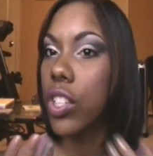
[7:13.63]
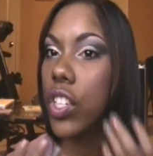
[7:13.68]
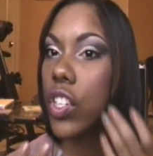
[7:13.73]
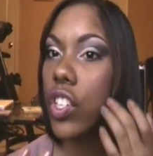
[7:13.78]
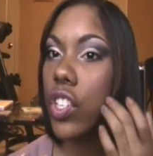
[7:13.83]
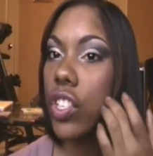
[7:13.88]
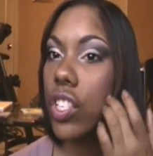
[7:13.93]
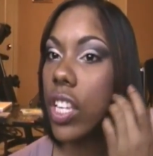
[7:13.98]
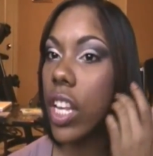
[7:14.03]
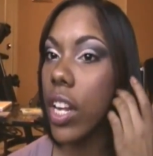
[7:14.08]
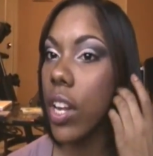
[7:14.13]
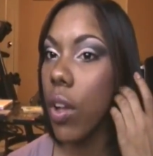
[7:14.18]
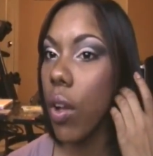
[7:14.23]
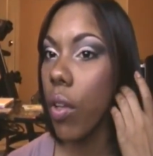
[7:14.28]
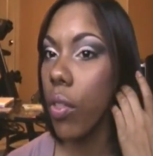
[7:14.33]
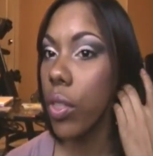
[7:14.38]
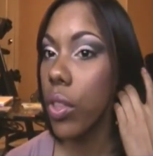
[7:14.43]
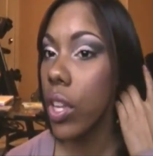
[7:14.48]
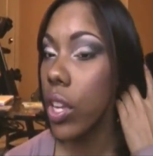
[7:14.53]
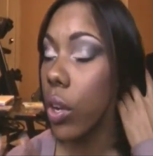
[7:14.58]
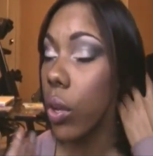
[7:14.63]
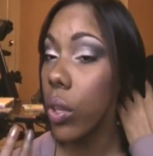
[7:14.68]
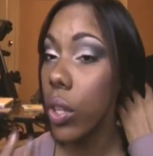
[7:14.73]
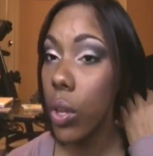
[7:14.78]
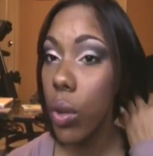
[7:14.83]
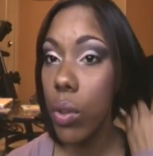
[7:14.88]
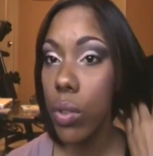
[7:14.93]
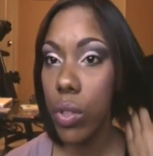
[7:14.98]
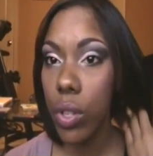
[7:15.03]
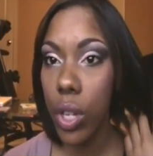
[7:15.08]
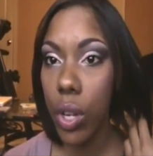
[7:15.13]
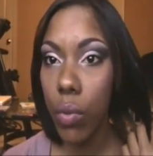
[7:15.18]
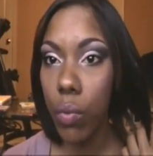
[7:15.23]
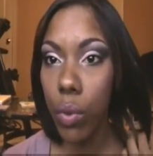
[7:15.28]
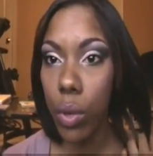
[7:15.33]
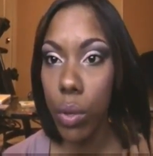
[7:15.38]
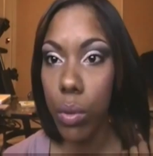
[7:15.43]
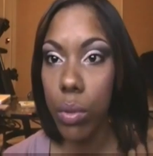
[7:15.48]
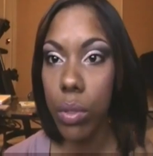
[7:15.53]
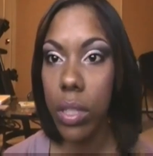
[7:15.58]
She just did it on, it only goes on your
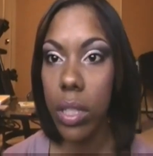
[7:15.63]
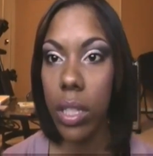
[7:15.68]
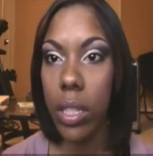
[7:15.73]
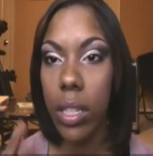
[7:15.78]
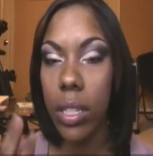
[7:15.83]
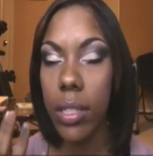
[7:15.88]
roots